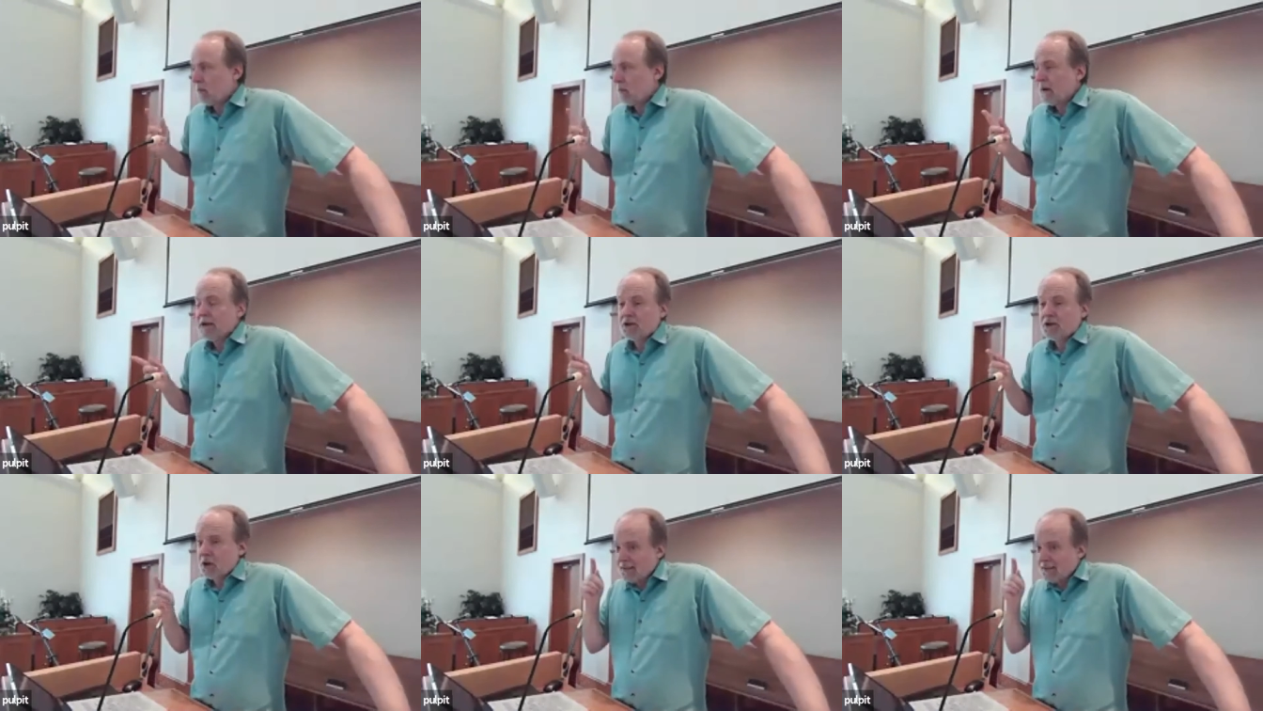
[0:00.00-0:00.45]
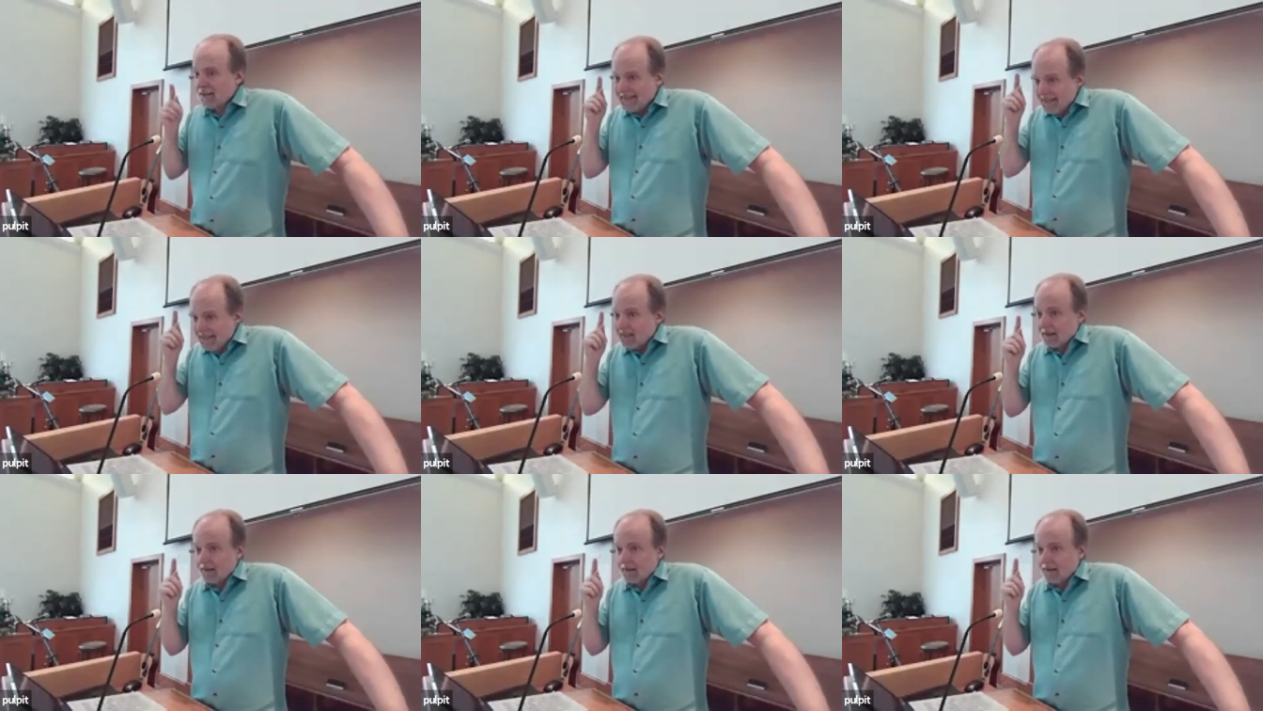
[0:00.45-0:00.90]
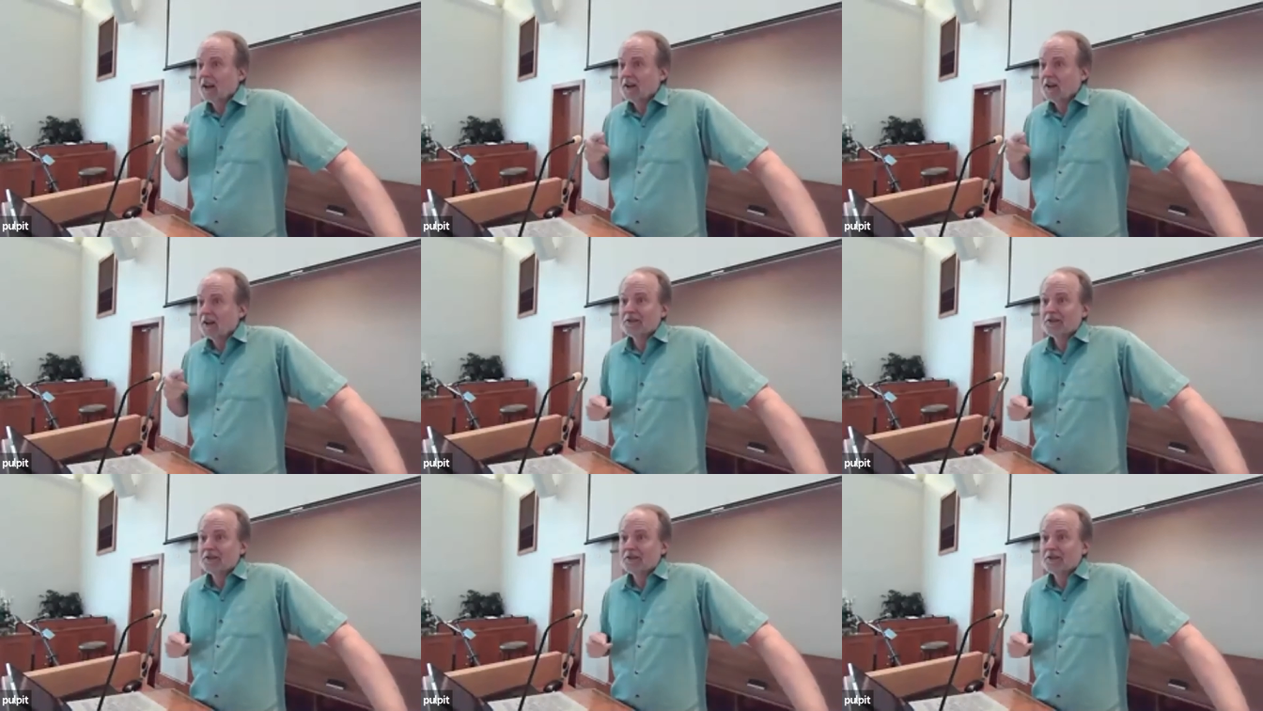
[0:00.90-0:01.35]
And by the way, John
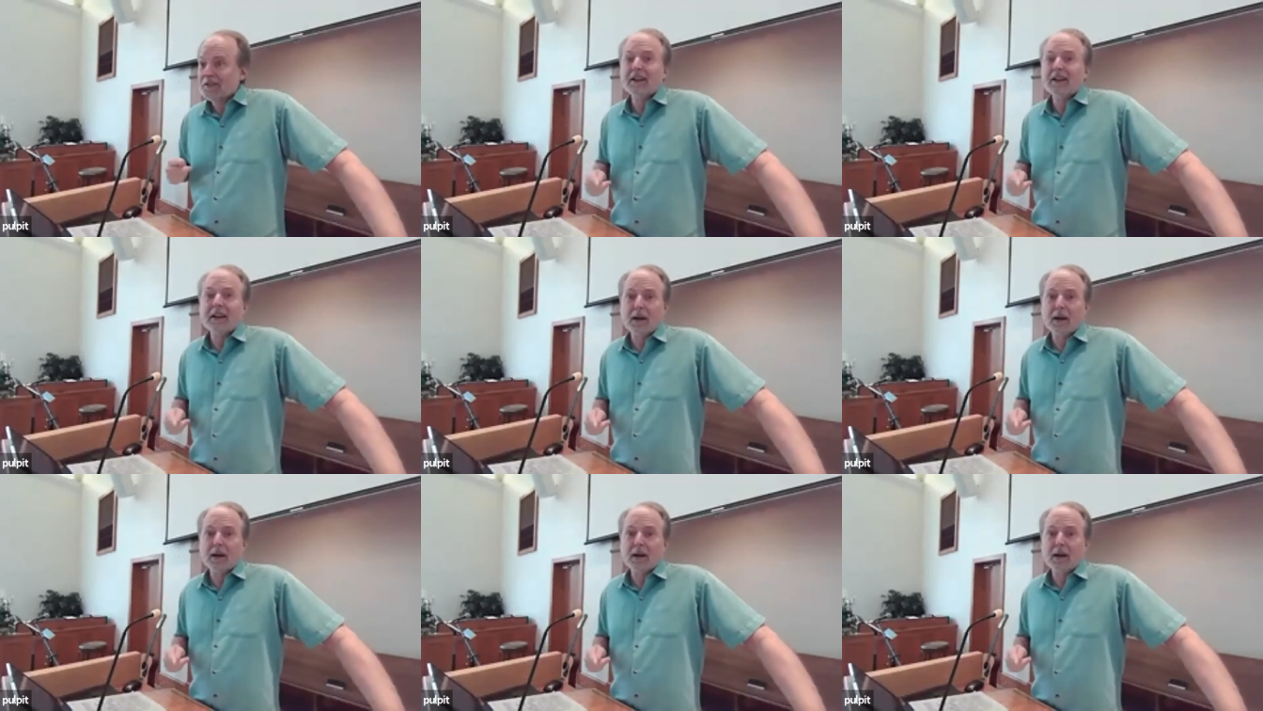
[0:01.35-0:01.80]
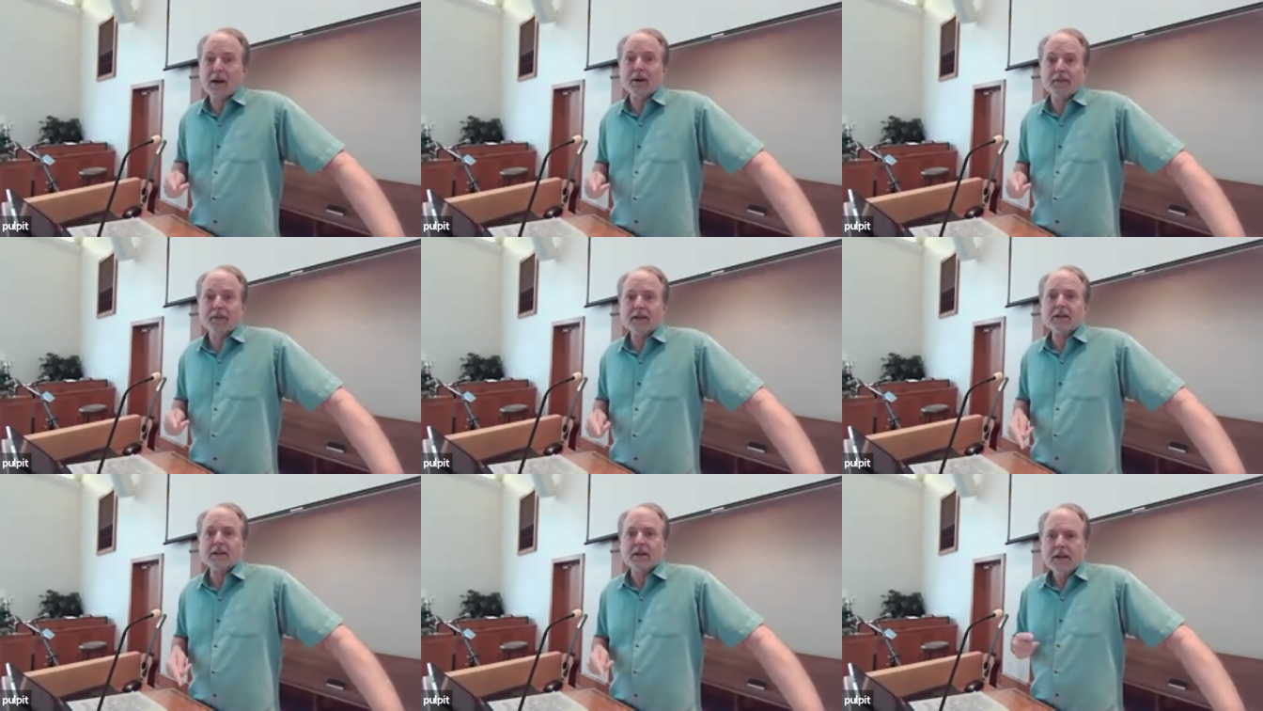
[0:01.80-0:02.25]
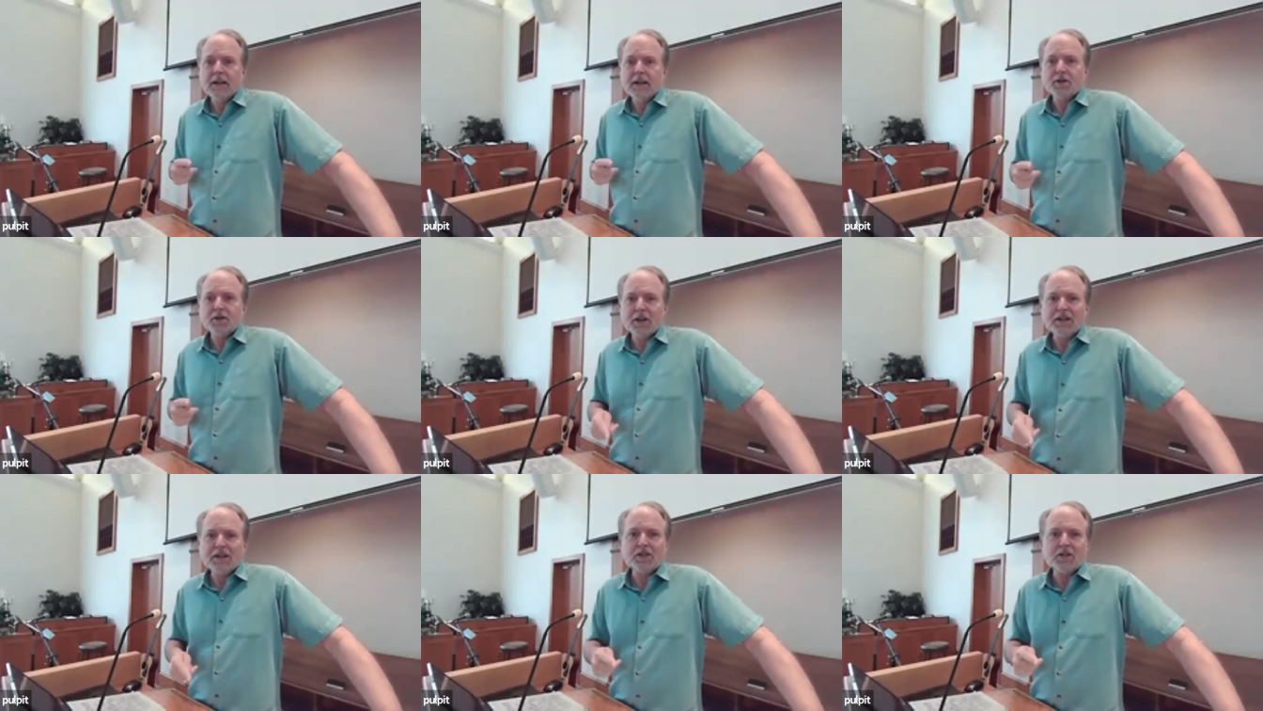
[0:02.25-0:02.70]
didn't understand a couple of things.
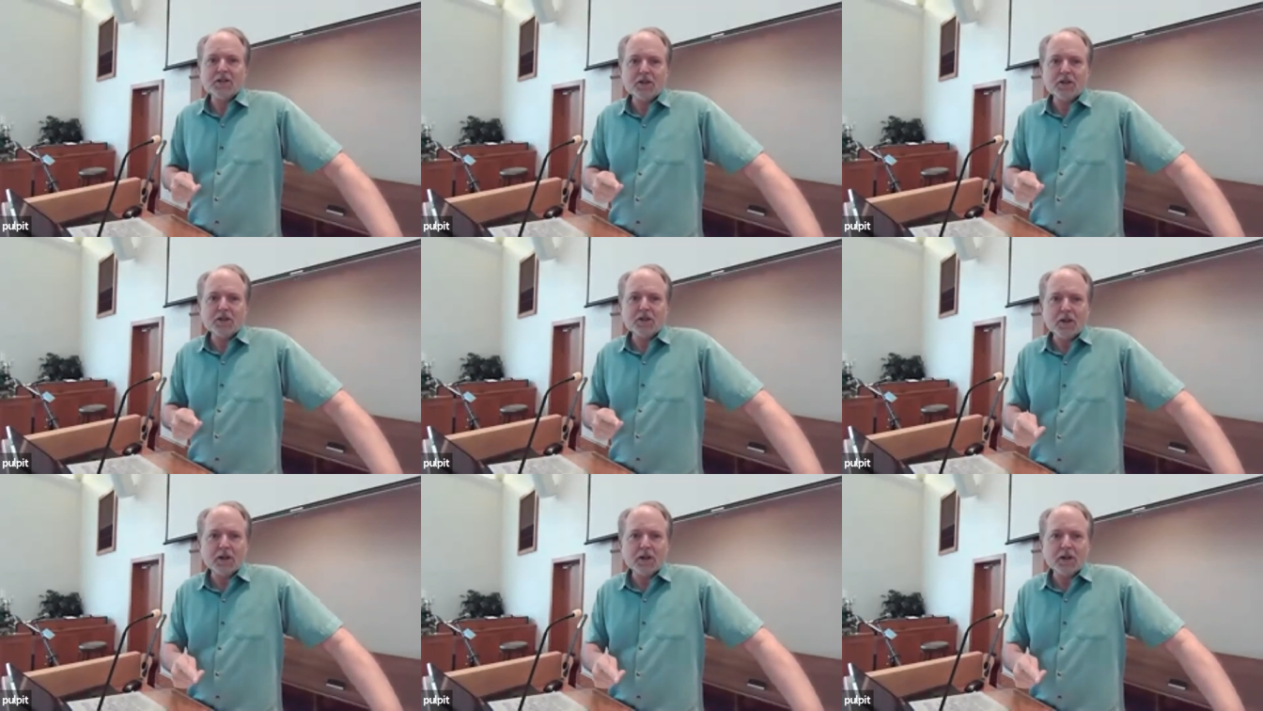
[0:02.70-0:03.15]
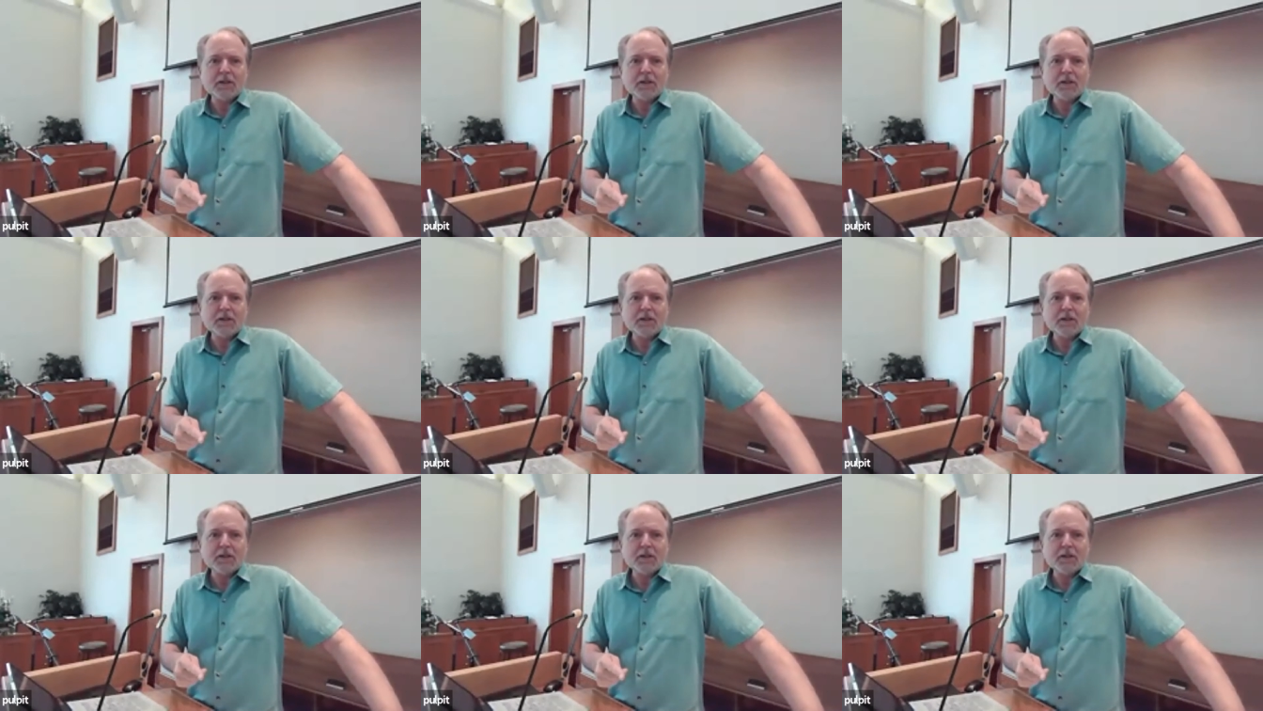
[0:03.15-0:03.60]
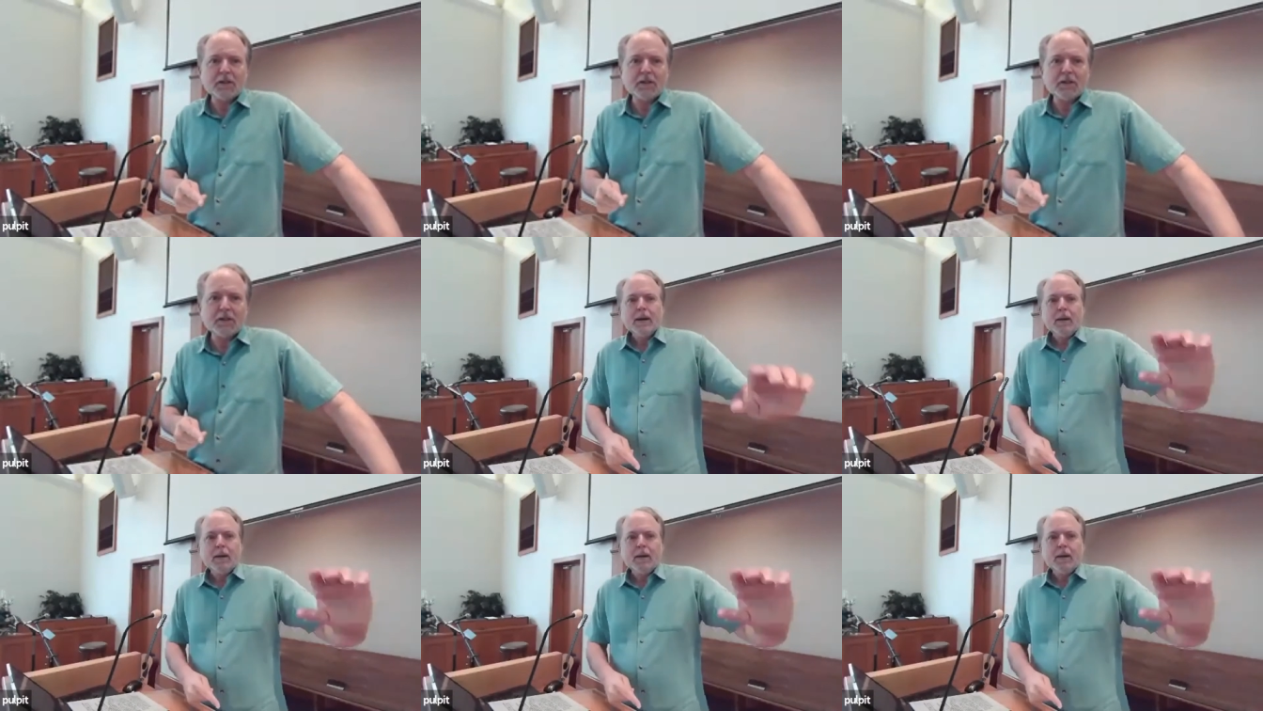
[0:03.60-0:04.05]
Jesus could have done
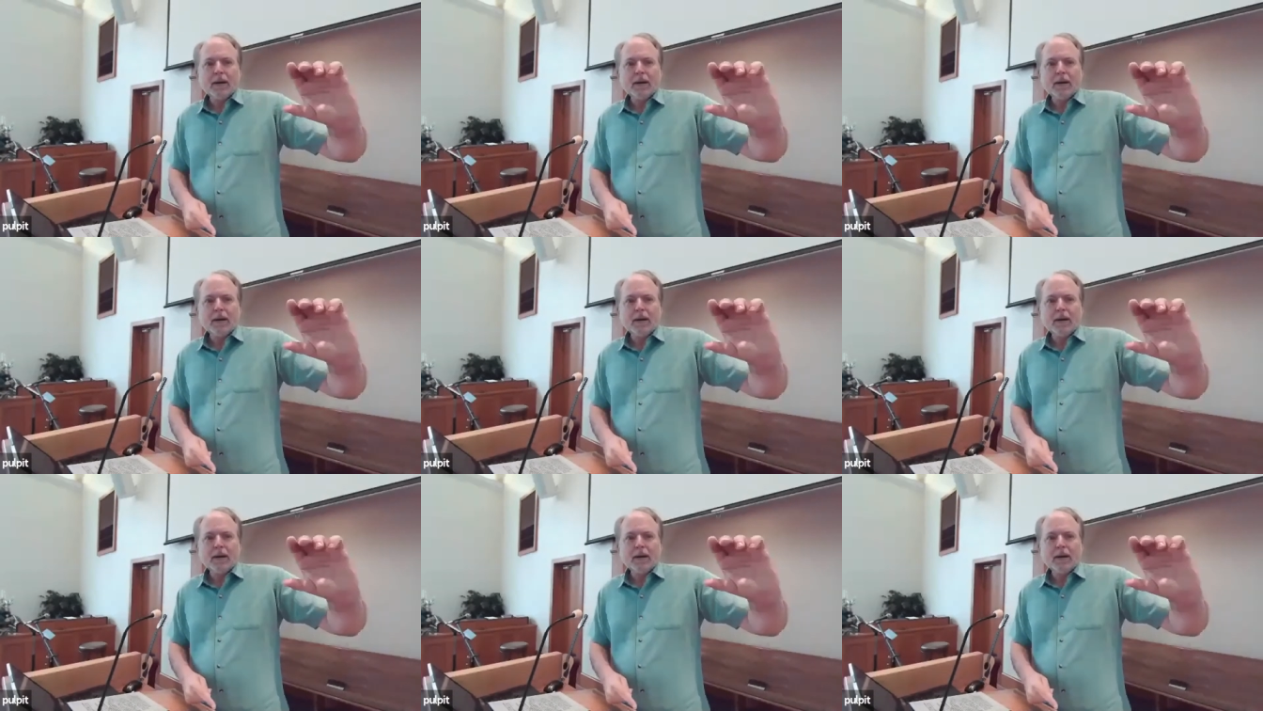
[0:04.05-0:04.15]
that.